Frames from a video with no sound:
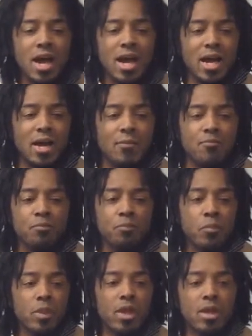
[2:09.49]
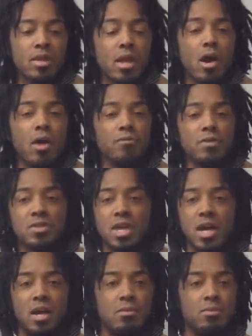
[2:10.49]
Um, and
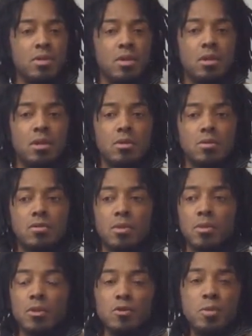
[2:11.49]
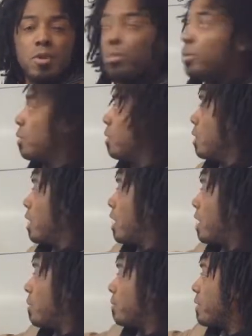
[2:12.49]
oftentimes, uh, some of those people
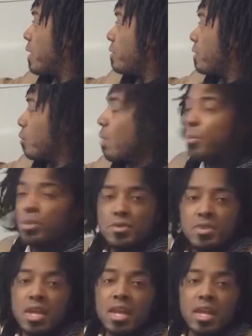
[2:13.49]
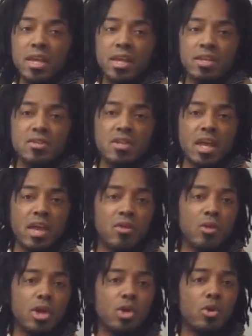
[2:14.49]
uh, that they're representing get
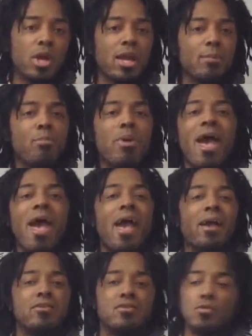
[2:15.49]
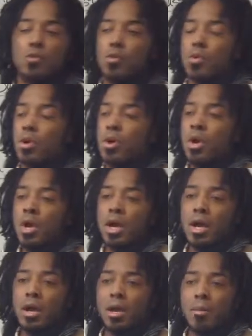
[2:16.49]
together and create PACs or
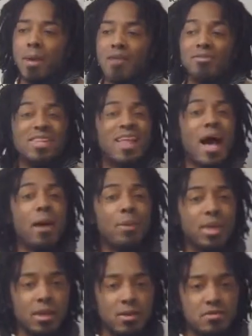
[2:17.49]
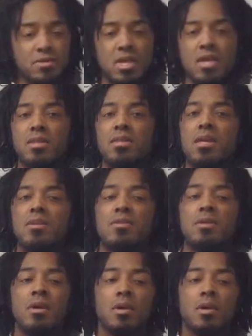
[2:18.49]
uh, have lobbyists that, that